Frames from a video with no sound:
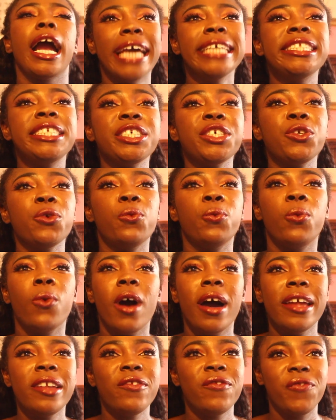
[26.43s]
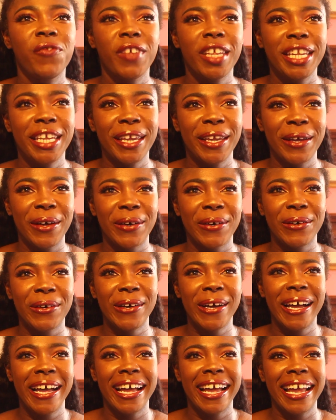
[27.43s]
I did one
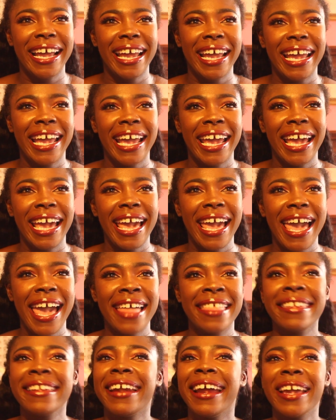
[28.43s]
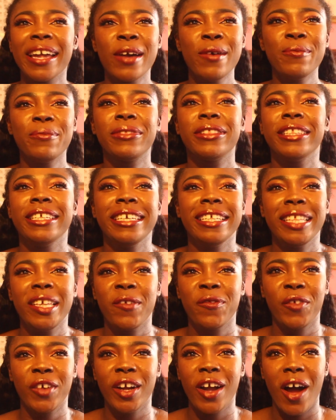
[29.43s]
video and then I completely
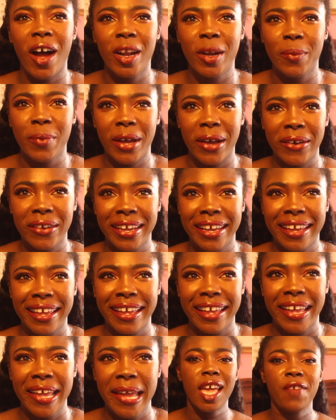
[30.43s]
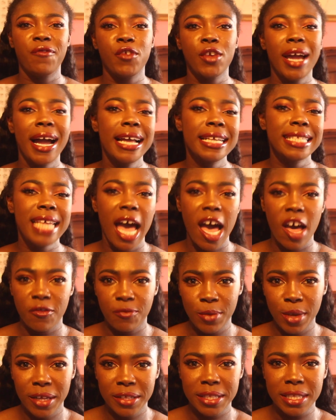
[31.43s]
forgot about it. If you guys
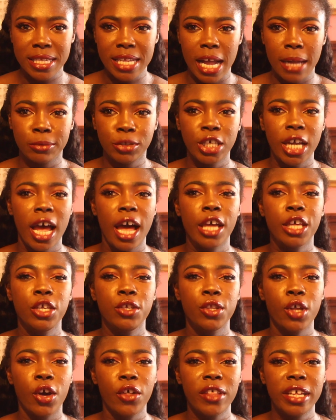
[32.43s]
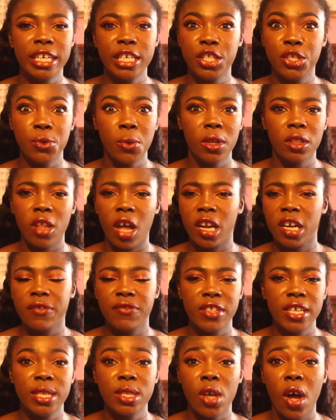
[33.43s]
have me on Snapchat, you know that I do a lot
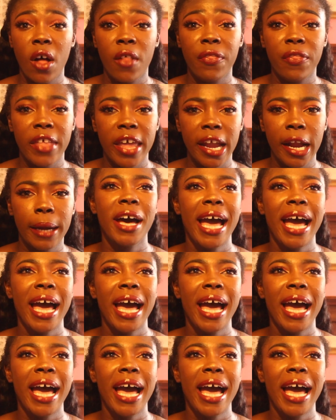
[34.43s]
of these on there.